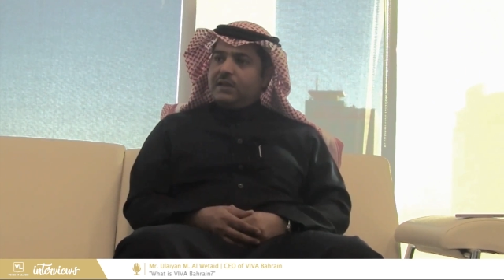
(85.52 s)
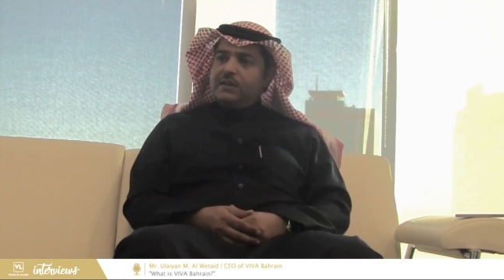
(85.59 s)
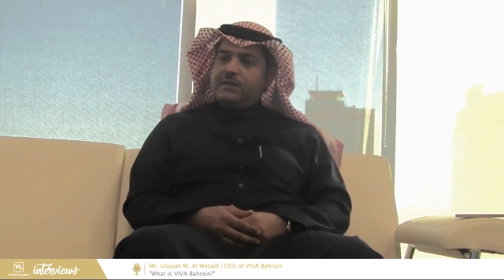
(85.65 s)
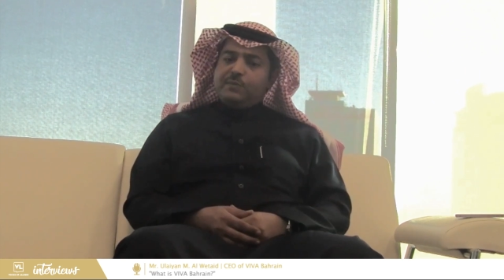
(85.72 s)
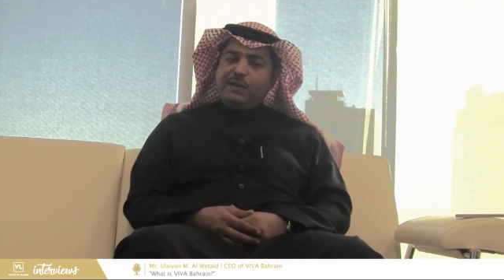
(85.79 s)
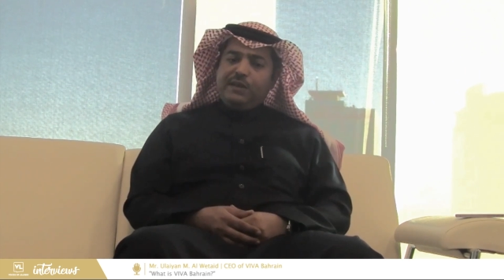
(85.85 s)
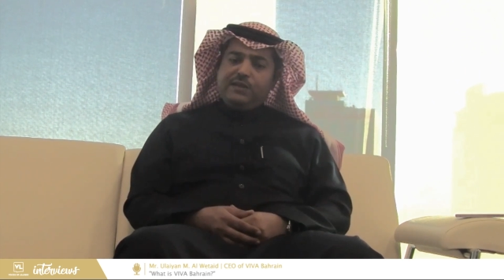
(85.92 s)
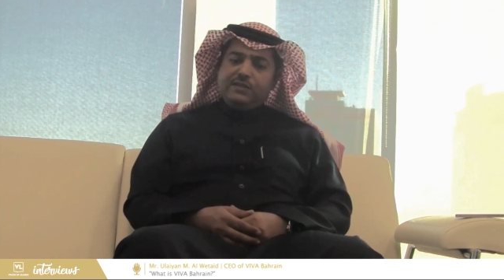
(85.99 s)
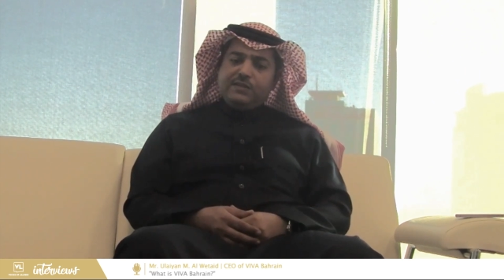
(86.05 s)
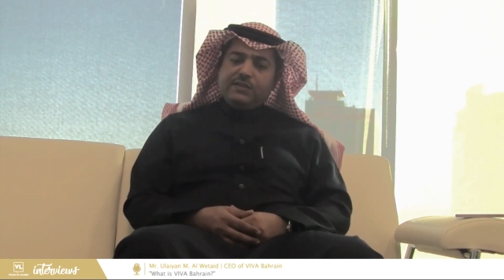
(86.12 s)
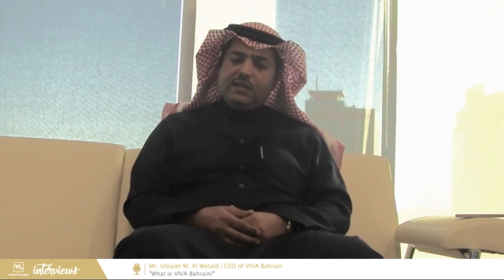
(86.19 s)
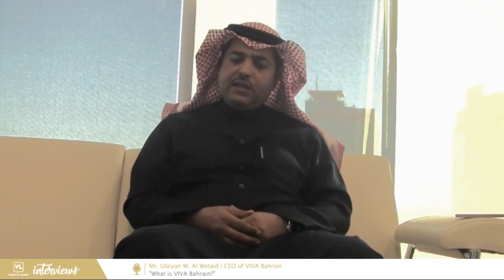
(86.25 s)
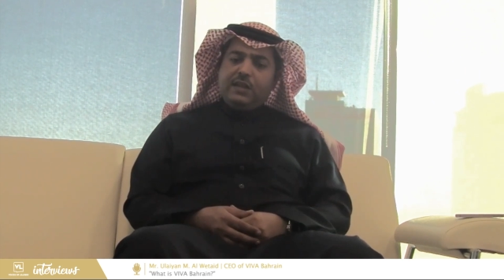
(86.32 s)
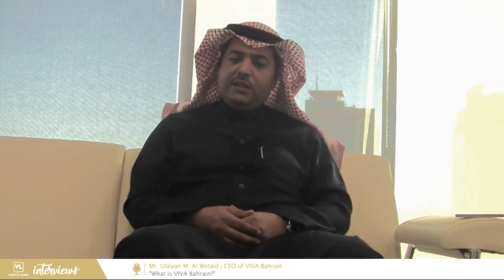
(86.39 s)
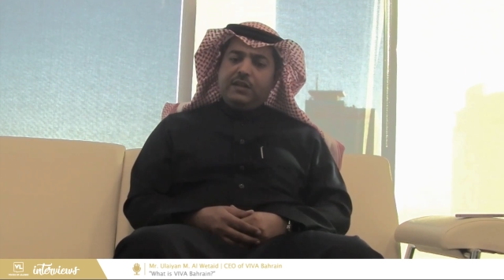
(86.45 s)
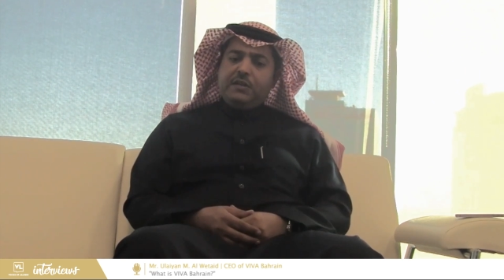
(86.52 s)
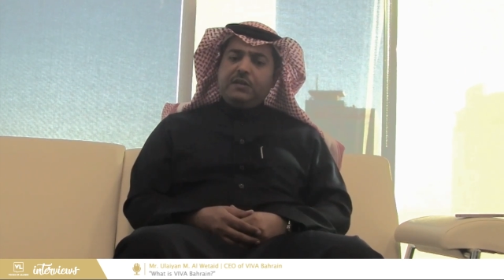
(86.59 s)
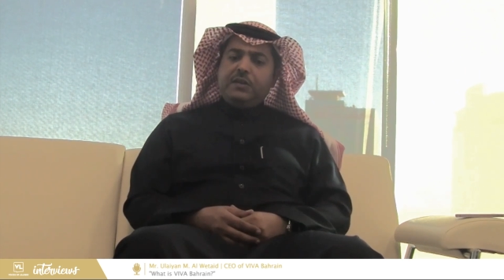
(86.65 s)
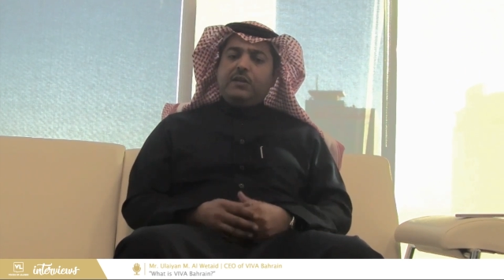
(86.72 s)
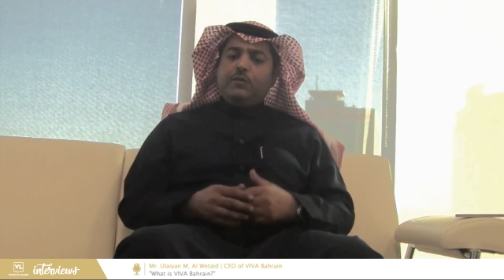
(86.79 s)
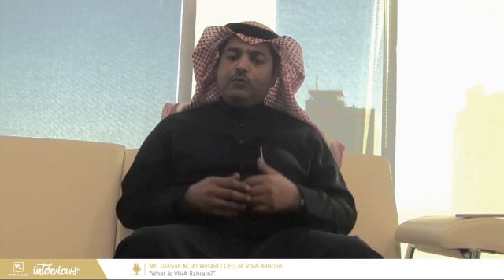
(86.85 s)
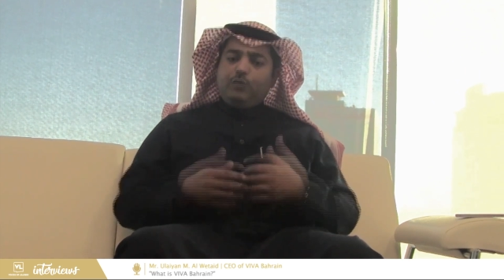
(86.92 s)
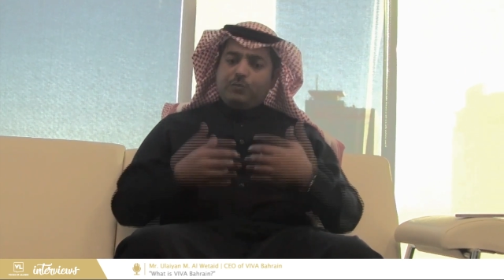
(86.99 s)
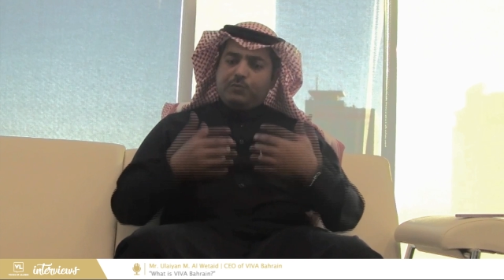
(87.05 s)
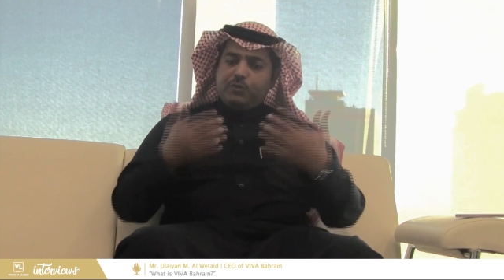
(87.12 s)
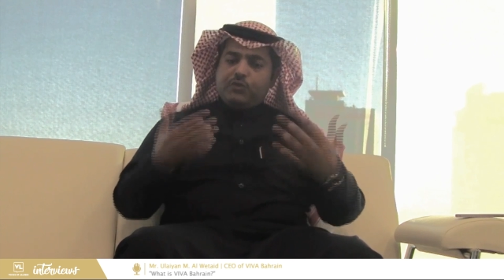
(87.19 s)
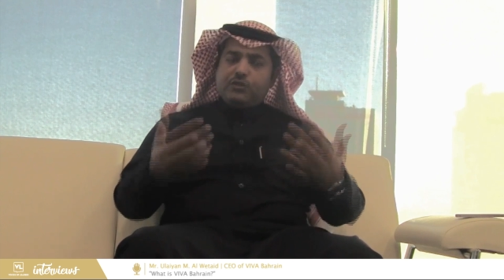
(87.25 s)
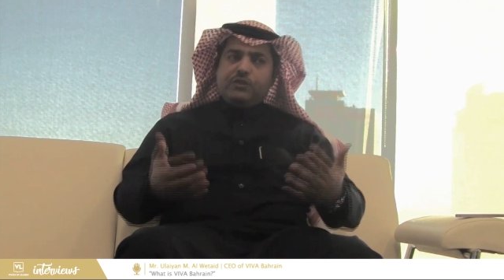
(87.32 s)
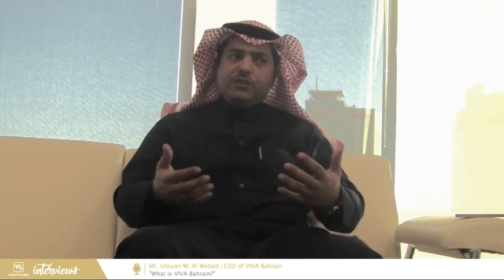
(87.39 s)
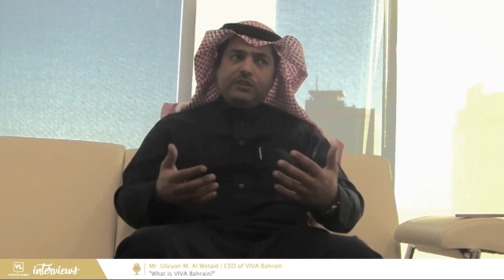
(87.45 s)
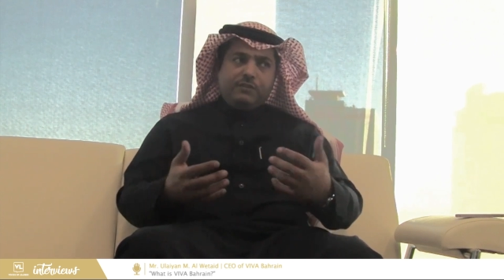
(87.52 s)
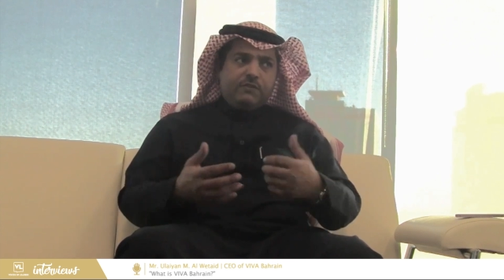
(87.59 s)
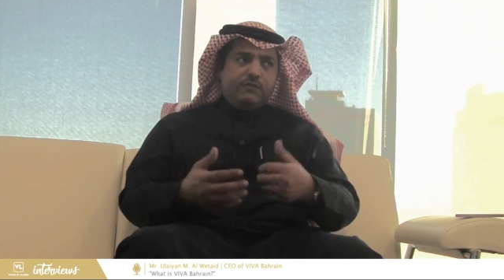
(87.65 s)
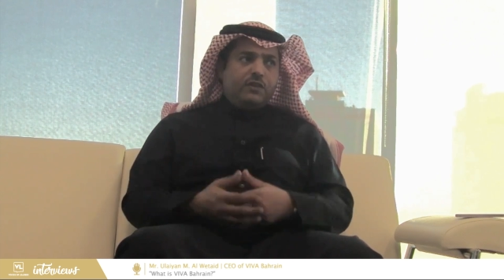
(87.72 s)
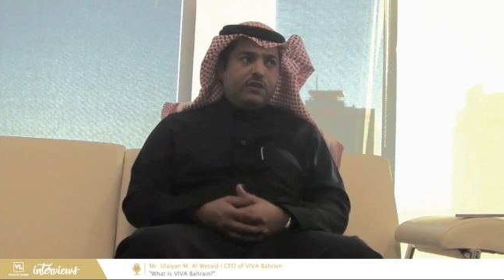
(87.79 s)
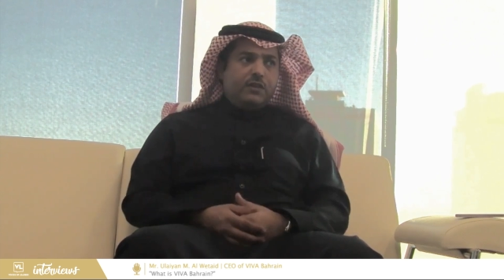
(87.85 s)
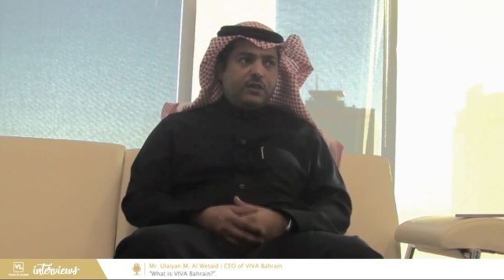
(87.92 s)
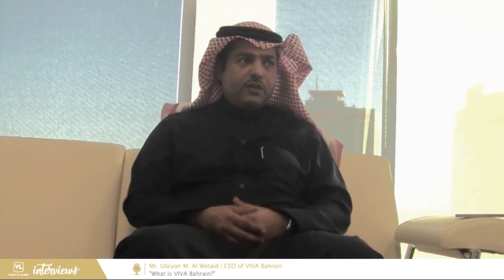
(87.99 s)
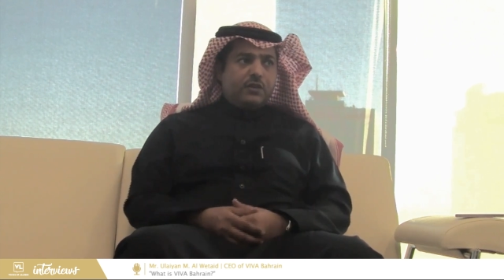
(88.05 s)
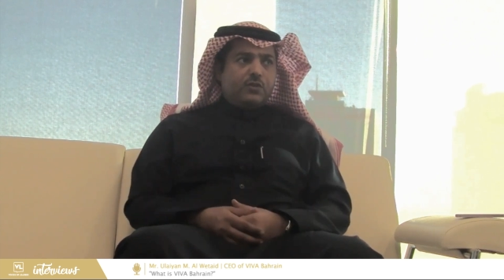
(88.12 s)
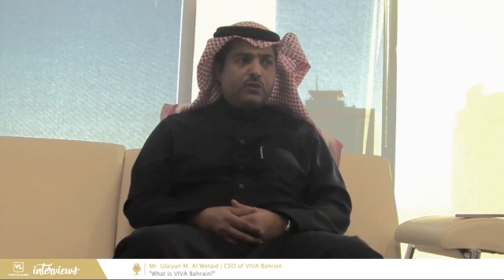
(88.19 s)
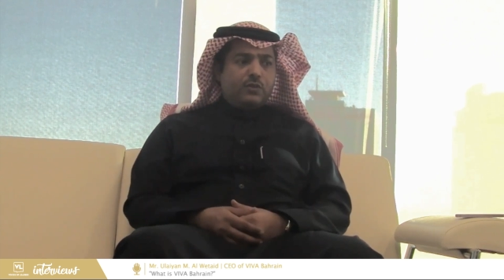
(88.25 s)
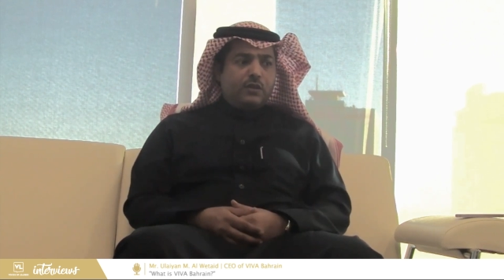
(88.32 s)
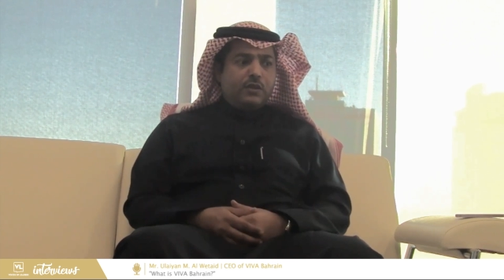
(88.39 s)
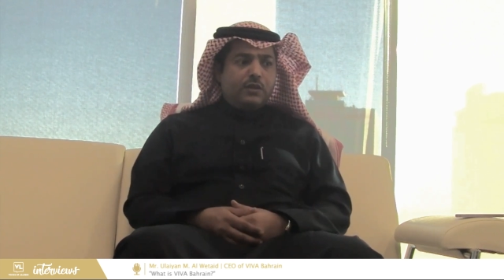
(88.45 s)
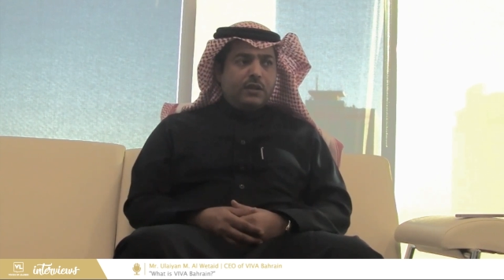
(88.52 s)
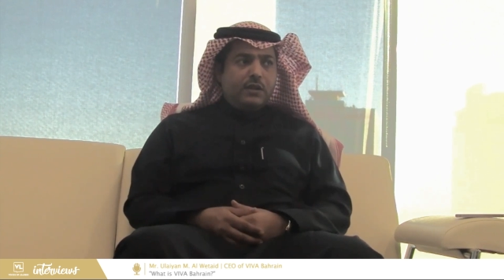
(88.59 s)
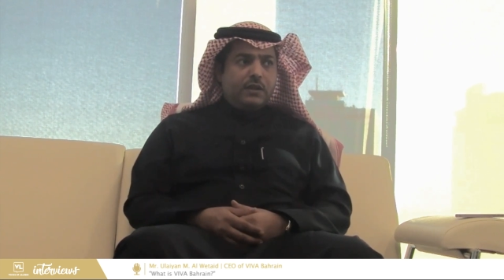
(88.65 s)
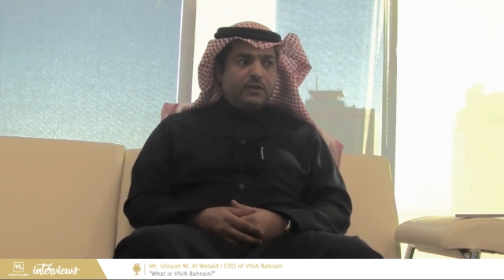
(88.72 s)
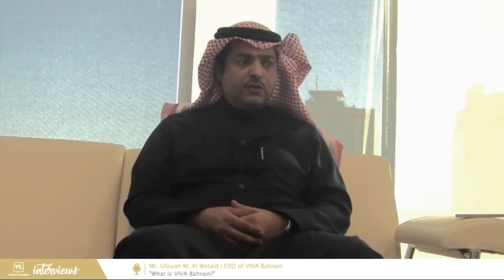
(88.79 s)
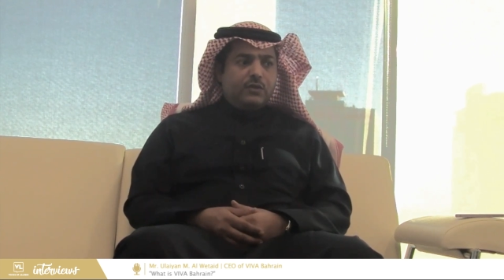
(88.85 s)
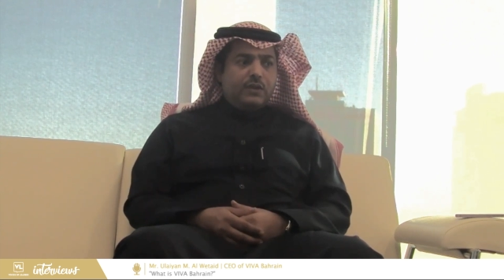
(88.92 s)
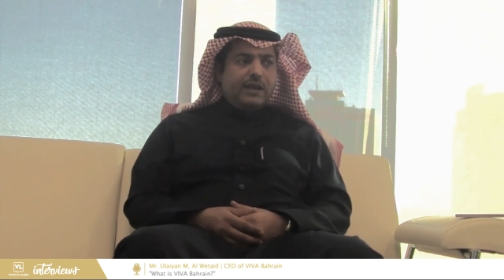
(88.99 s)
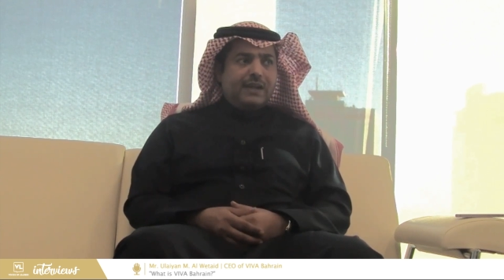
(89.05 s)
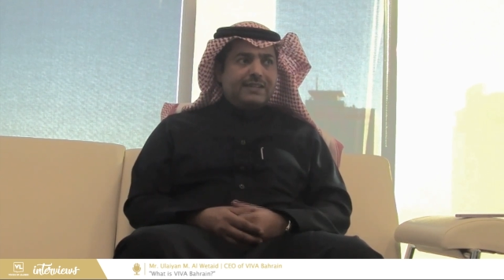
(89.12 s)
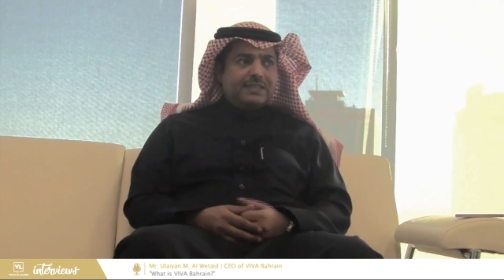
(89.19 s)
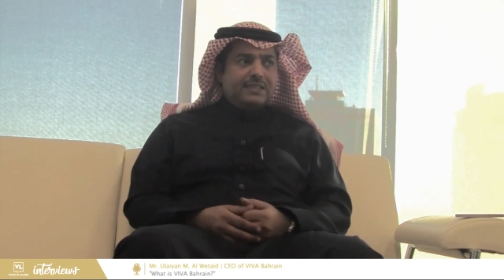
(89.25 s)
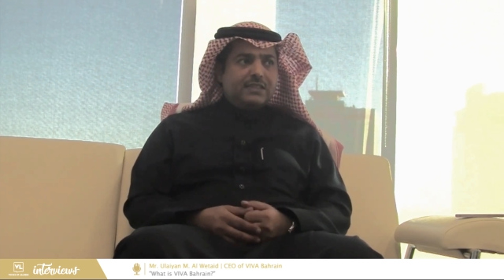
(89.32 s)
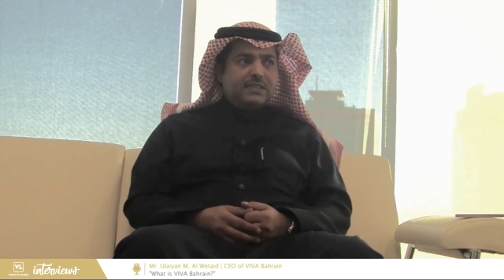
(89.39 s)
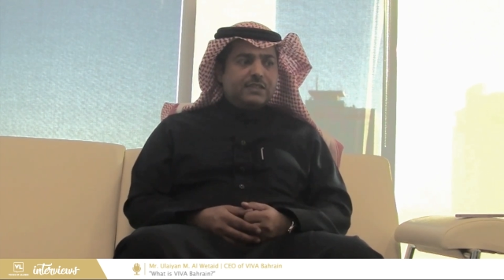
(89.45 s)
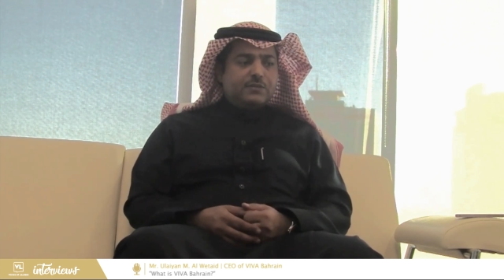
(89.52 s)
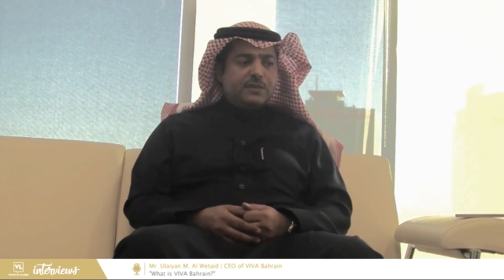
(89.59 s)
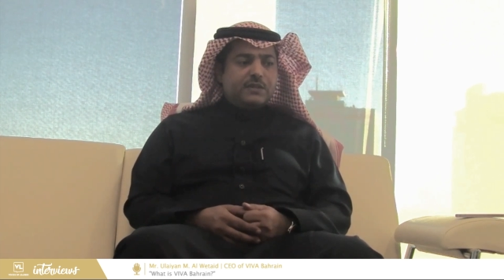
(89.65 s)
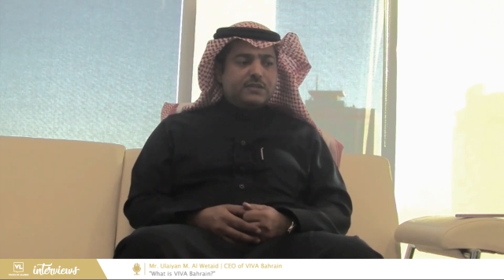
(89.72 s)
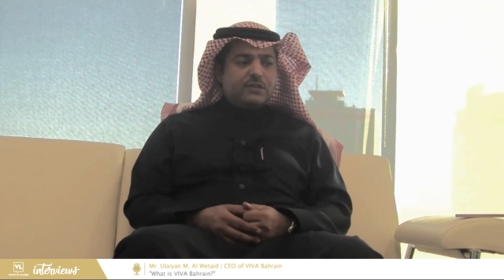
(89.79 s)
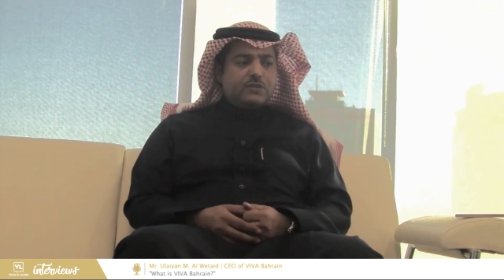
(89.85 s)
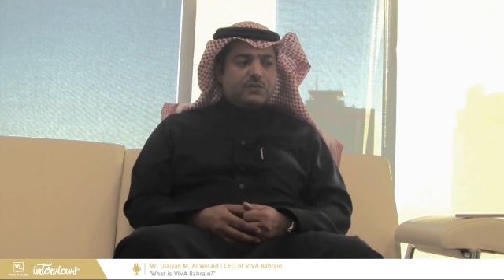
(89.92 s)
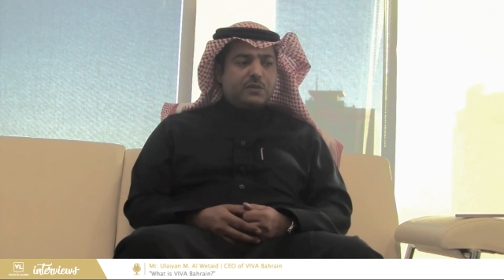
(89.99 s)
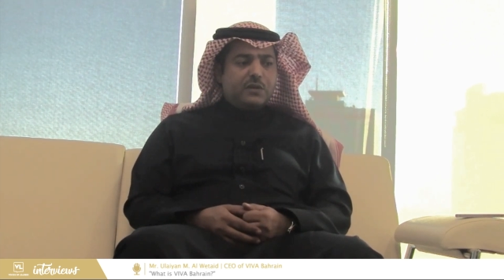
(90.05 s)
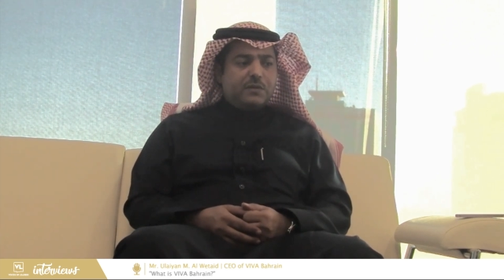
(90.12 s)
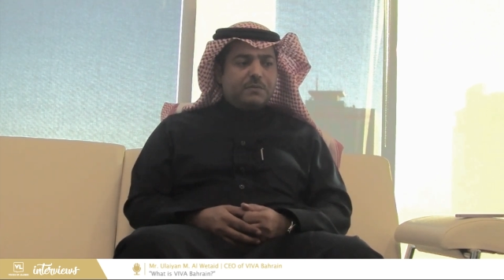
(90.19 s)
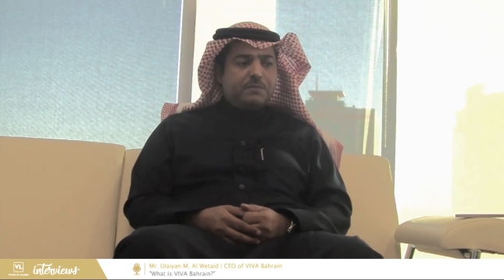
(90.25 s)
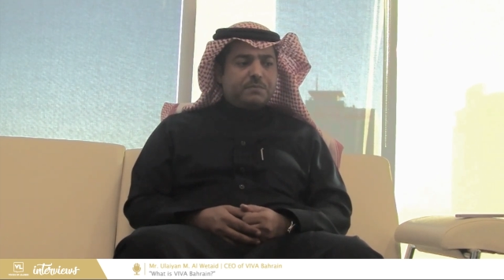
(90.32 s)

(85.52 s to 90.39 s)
space, and we pushed it even further to the, to the ICT space as well.